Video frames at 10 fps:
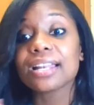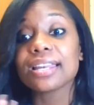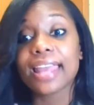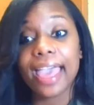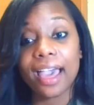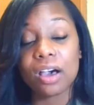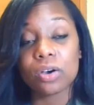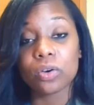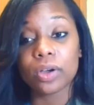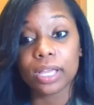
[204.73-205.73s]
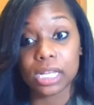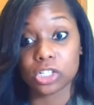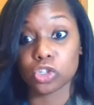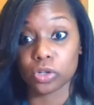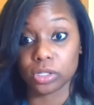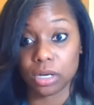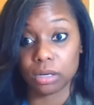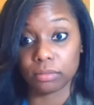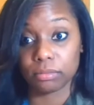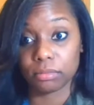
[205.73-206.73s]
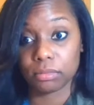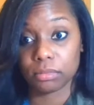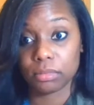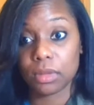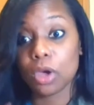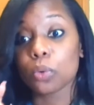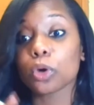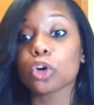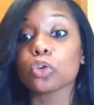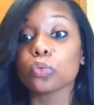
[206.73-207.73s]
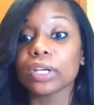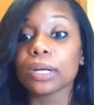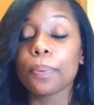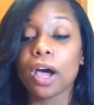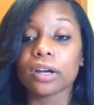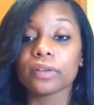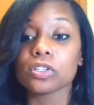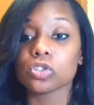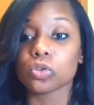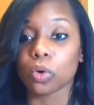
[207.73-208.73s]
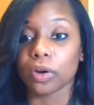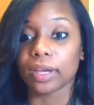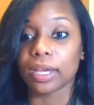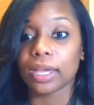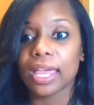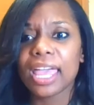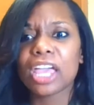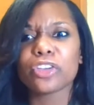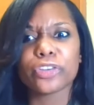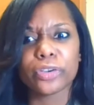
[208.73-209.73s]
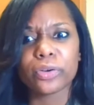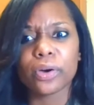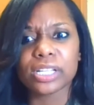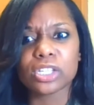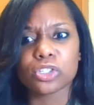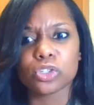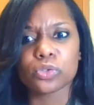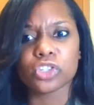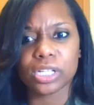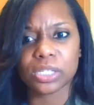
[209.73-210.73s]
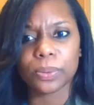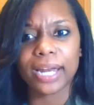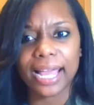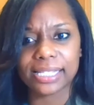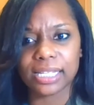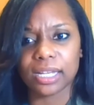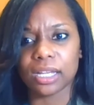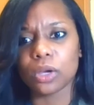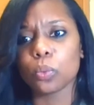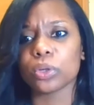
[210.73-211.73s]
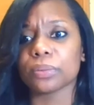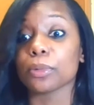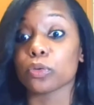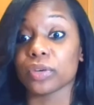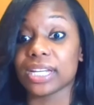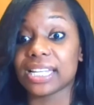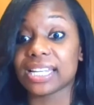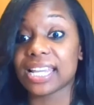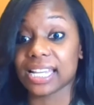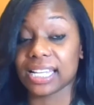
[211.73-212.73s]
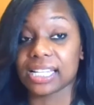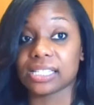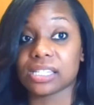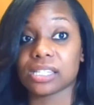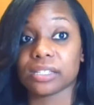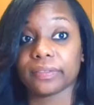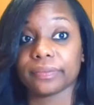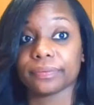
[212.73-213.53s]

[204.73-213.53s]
Now is your turn. We're going to read a part of the story, and you're going to do just what I did with Maureen Higgins.